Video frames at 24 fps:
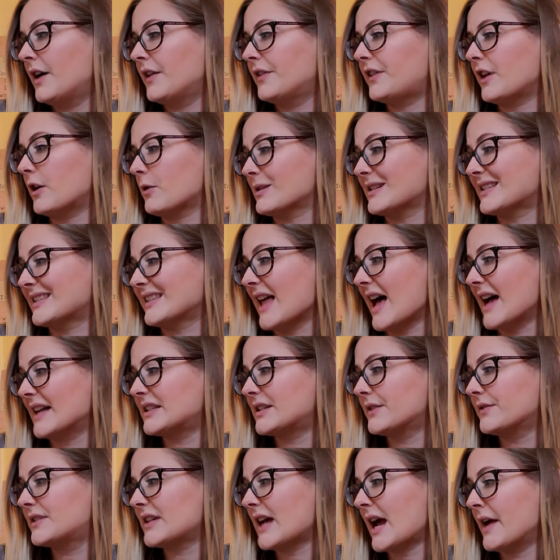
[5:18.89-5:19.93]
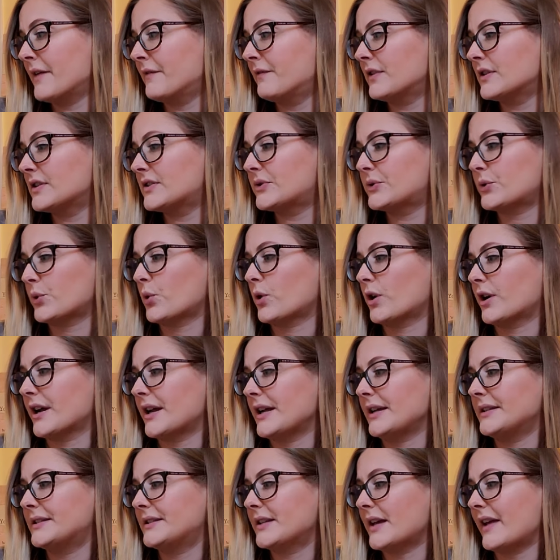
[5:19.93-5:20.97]
There was lots of time for
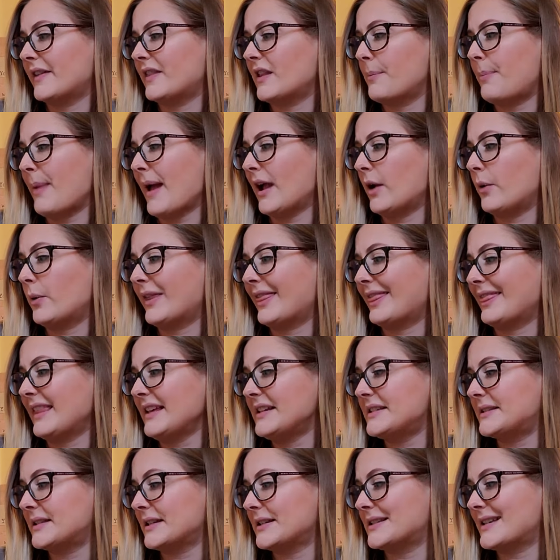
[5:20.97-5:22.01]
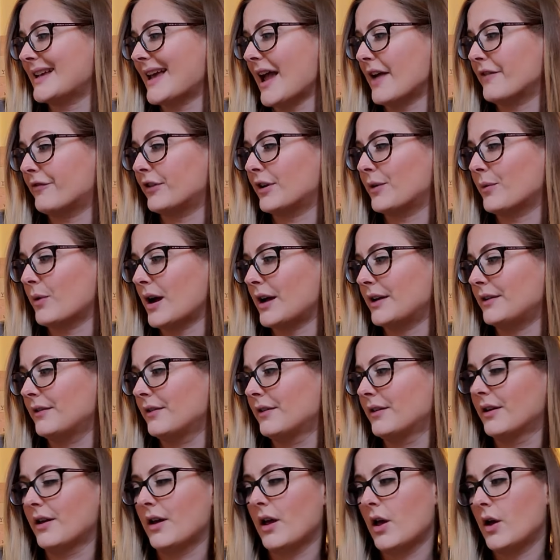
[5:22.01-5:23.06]
stories, and the penguin listened to everyone,
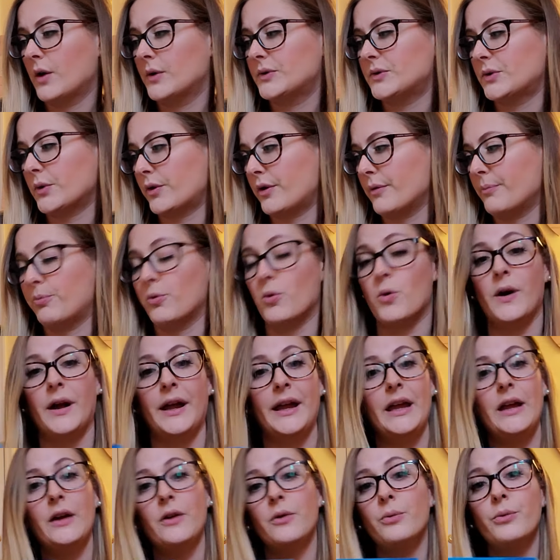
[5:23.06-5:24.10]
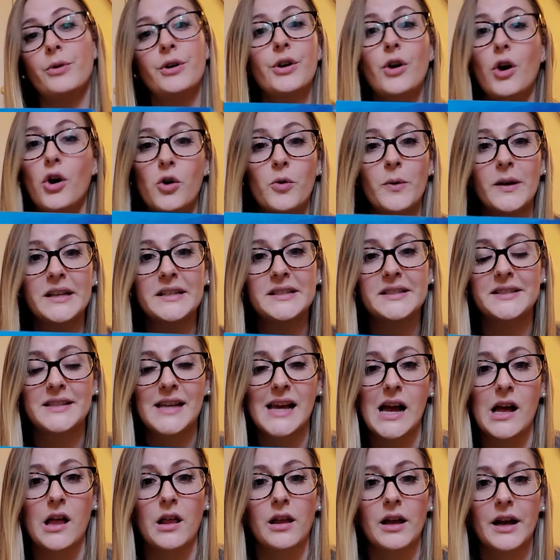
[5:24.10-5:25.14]
so the boy would always
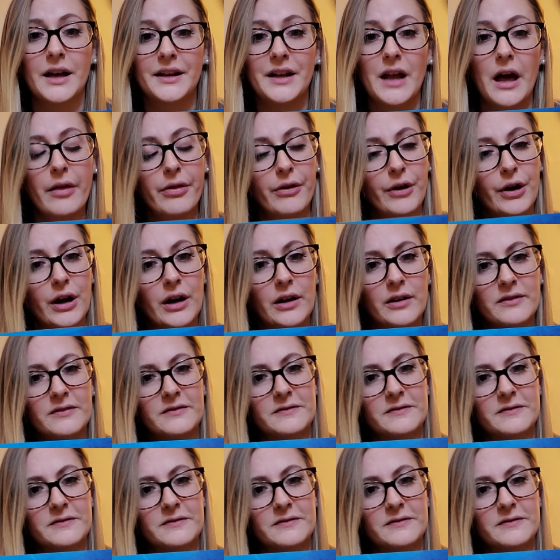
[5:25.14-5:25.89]
tell another.